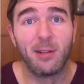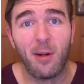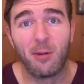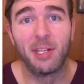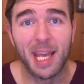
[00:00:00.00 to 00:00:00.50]

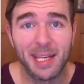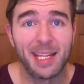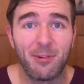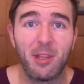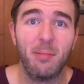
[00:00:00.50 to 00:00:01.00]

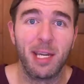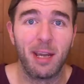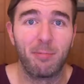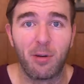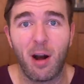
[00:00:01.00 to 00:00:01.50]
10-year in the
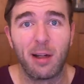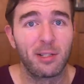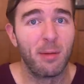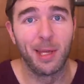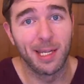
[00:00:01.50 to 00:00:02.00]
making product.
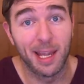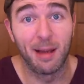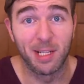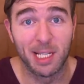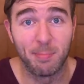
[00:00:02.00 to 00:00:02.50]
So I'm like, okay,
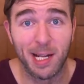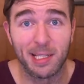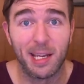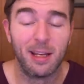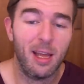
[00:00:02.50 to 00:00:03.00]
I'm
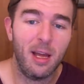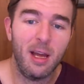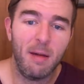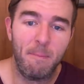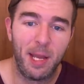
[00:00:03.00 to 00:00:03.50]
expecting
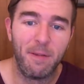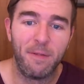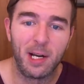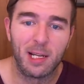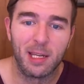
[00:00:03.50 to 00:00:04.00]
big
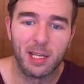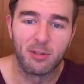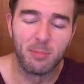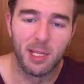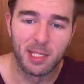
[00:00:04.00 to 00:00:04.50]
fucking things
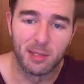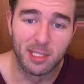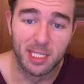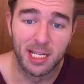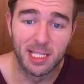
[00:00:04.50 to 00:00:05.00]
from this. So
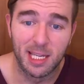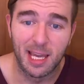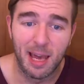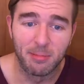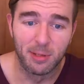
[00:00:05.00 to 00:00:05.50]
60
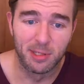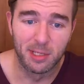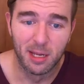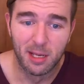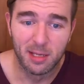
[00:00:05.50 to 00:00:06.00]

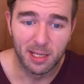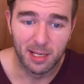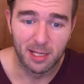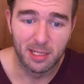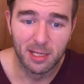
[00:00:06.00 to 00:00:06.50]
capsules in
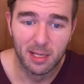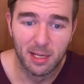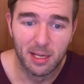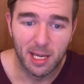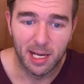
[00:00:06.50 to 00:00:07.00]
it,
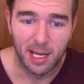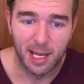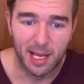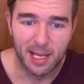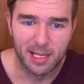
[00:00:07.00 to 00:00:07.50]
and it
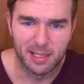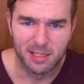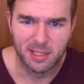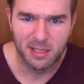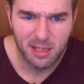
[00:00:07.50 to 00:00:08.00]

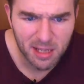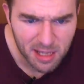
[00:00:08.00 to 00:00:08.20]
has